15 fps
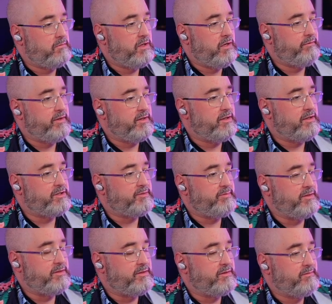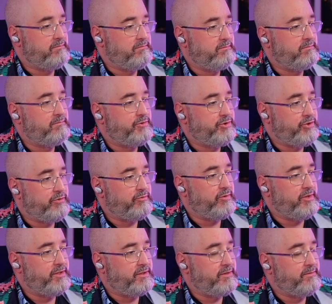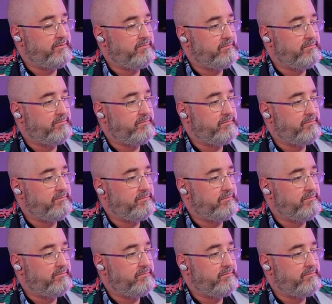Loving husband, John Wick.